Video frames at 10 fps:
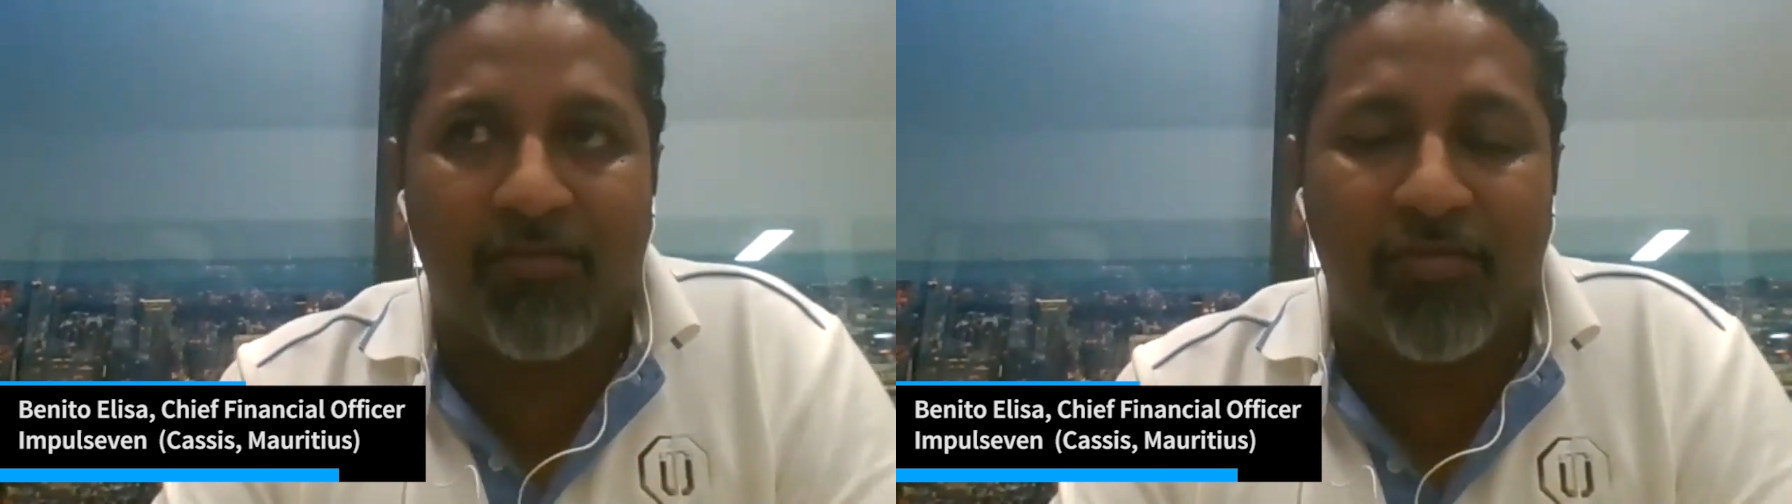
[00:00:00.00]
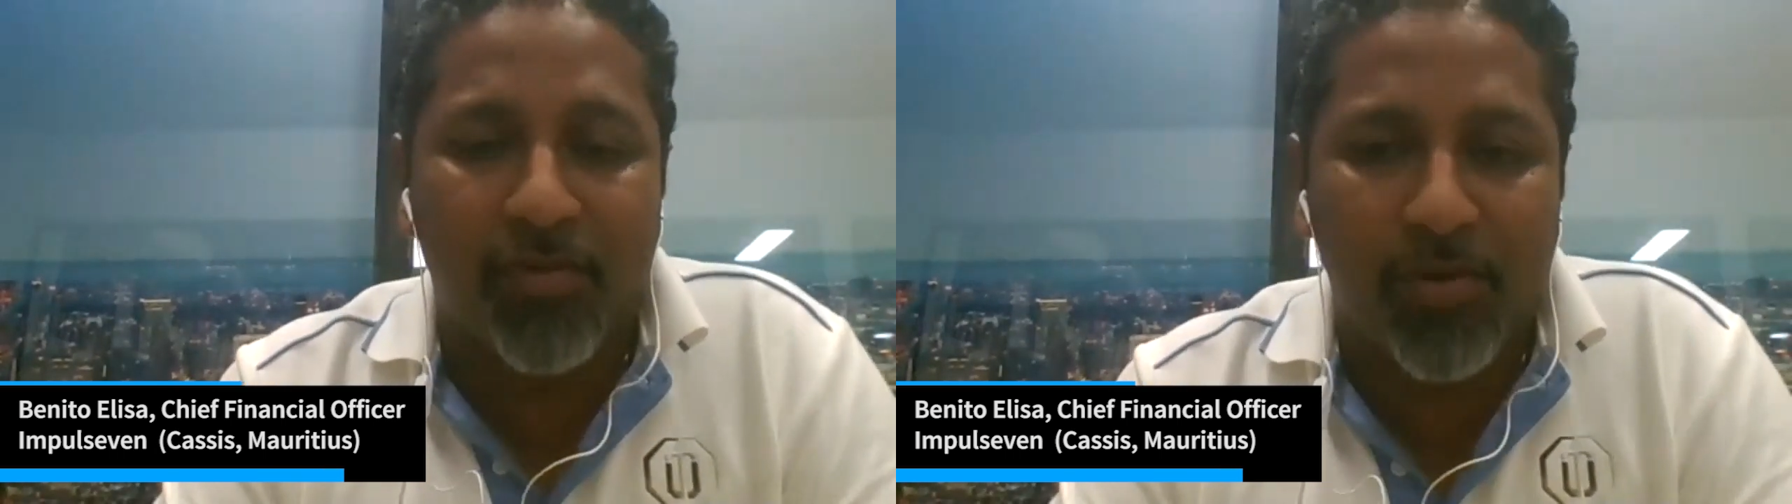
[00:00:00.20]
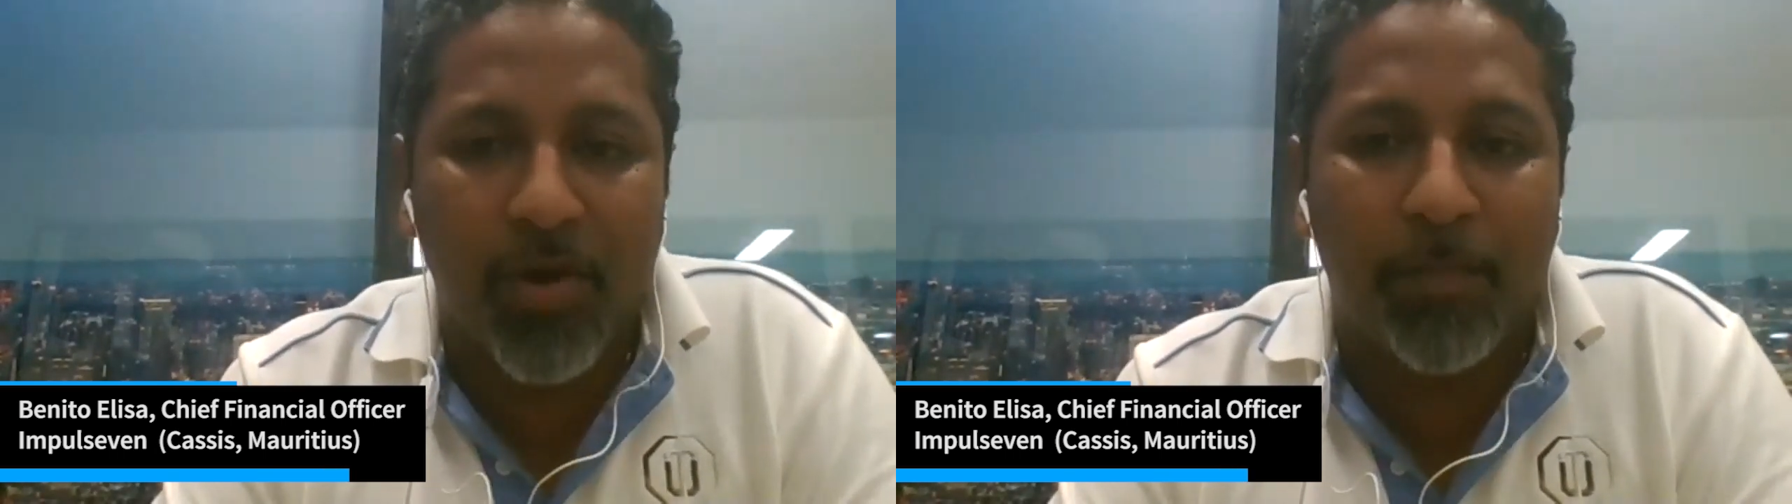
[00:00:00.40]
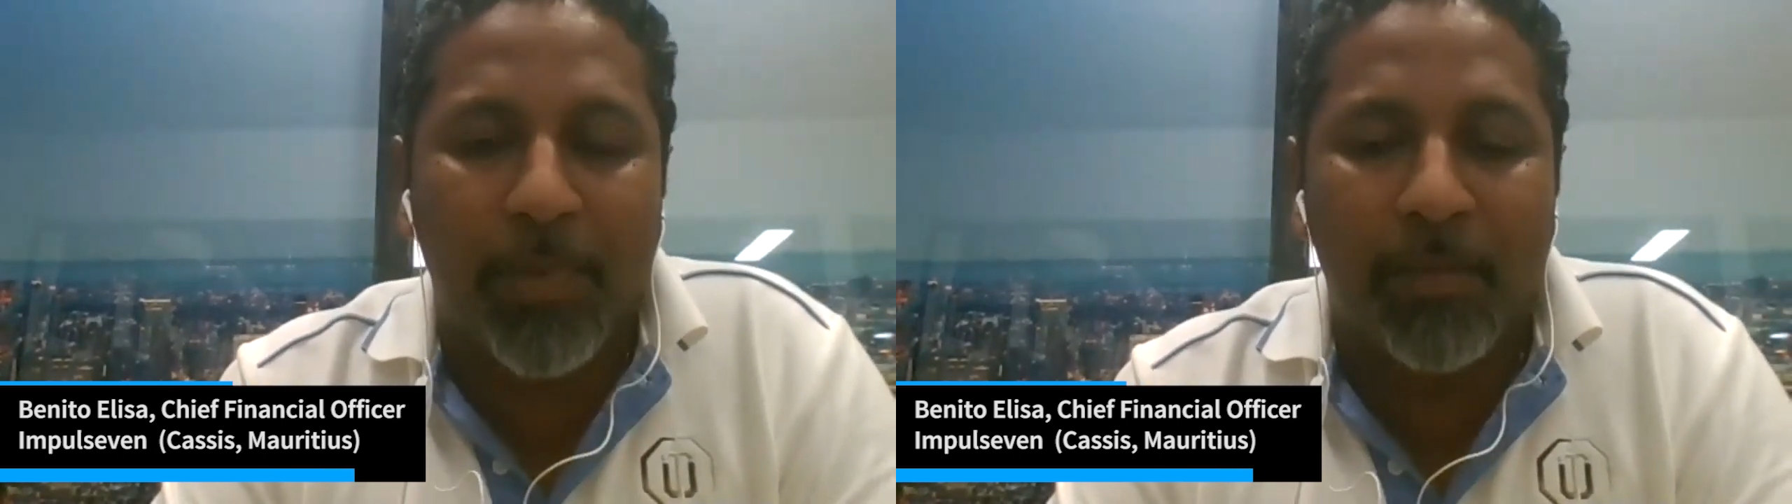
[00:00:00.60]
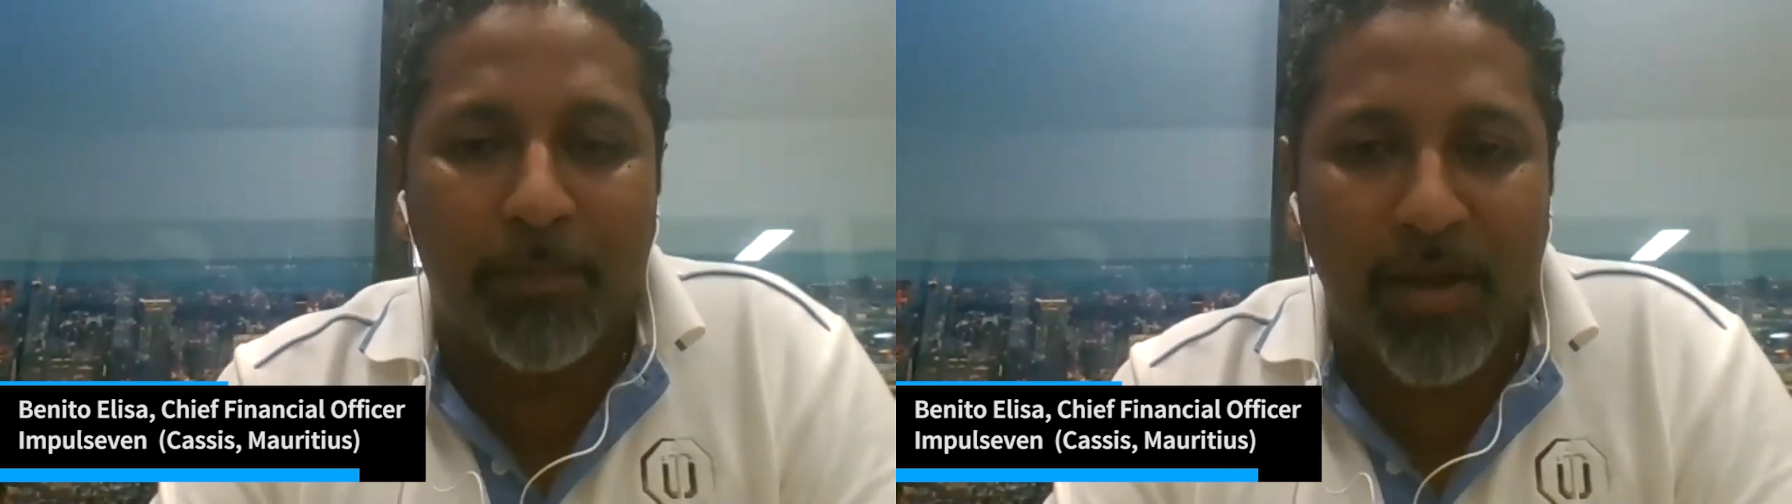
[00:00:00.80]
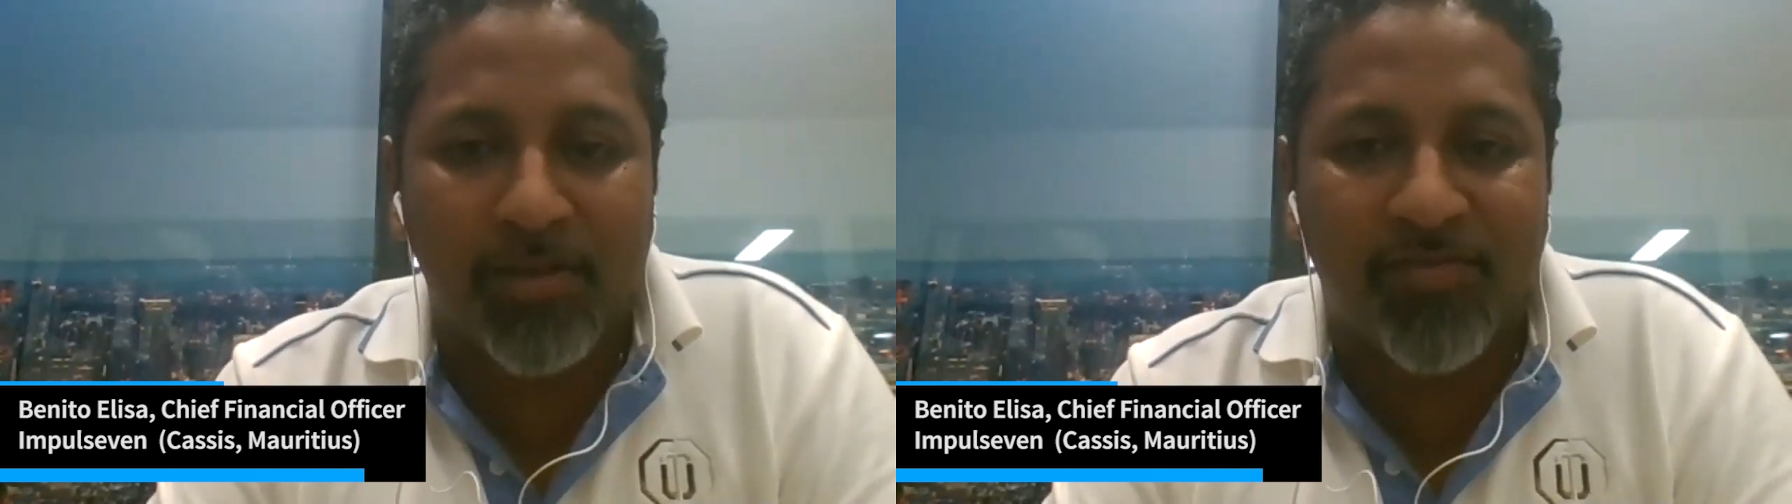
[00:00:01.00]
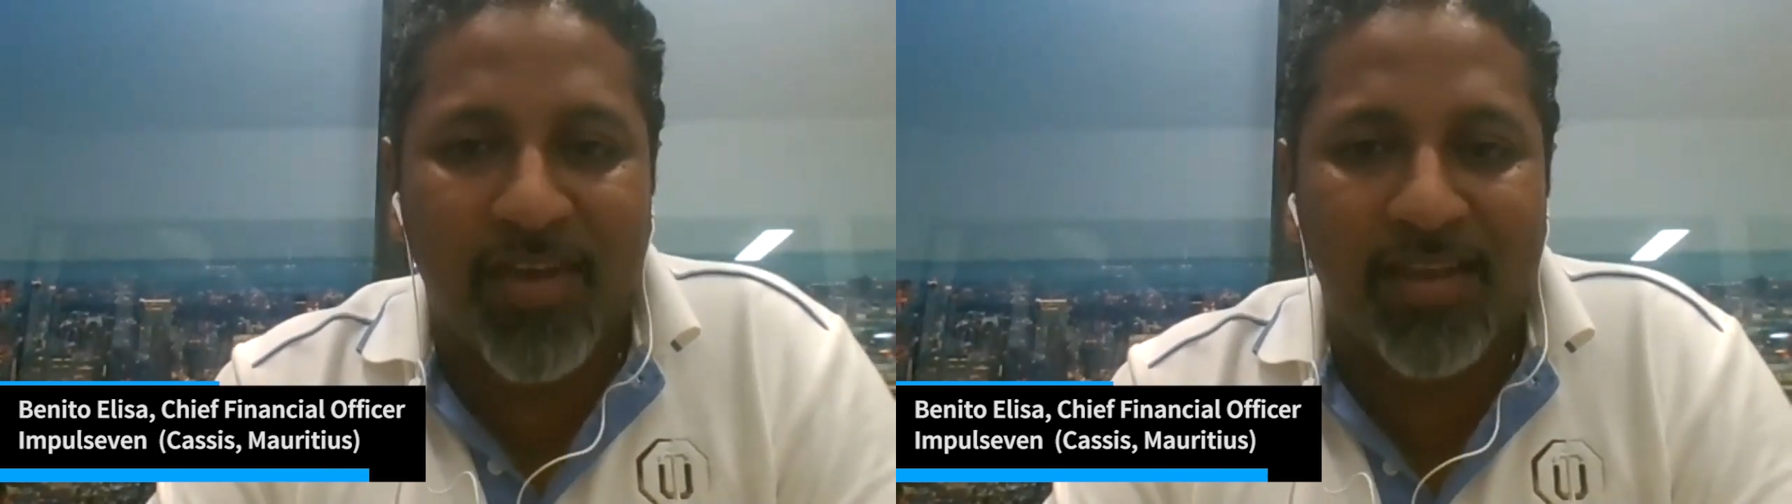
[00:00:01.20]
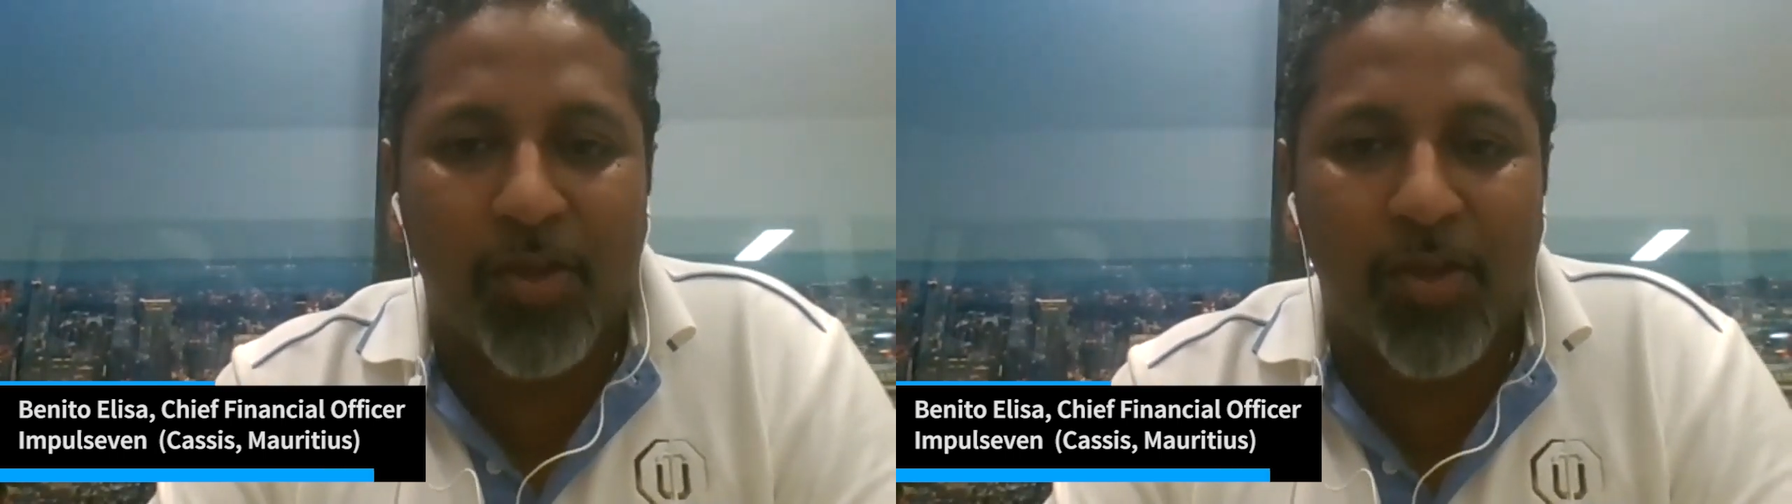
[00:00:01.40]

follow up Impulseven,